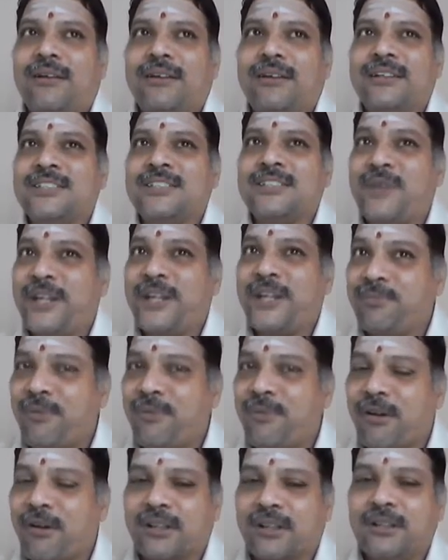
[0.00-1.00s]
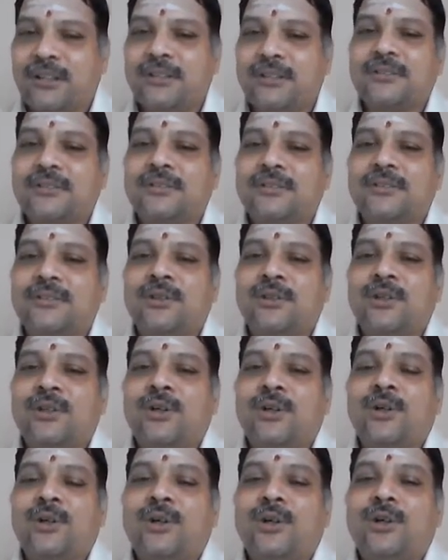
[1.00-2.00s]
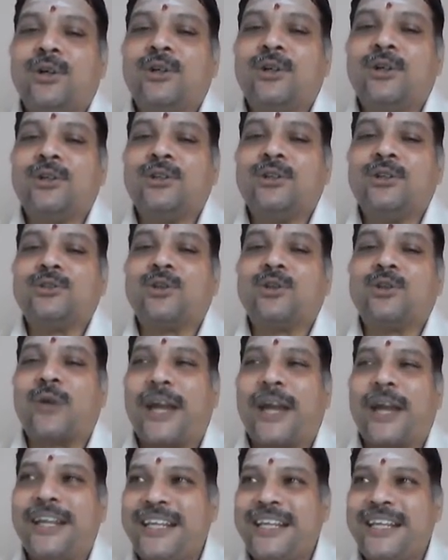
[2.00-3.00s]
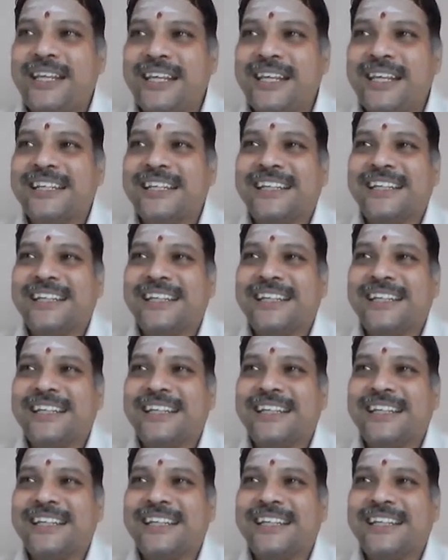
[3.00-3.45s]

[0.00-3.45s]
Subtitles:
is very important. So kindly